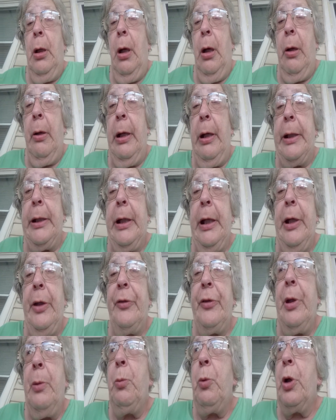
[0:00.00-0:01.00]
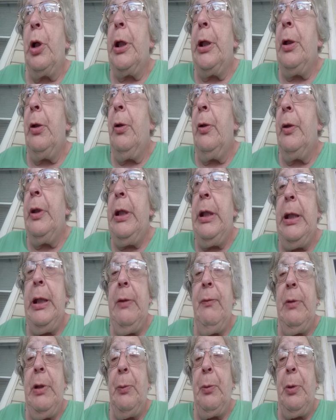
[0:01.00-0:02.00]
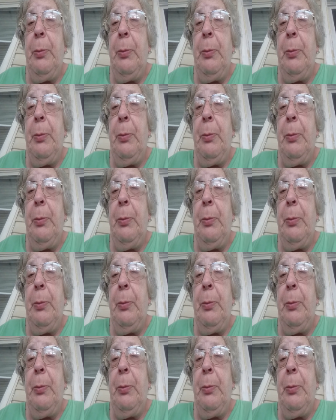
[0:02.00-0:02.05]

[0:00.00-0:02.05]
Alright guys, I'm working on the evening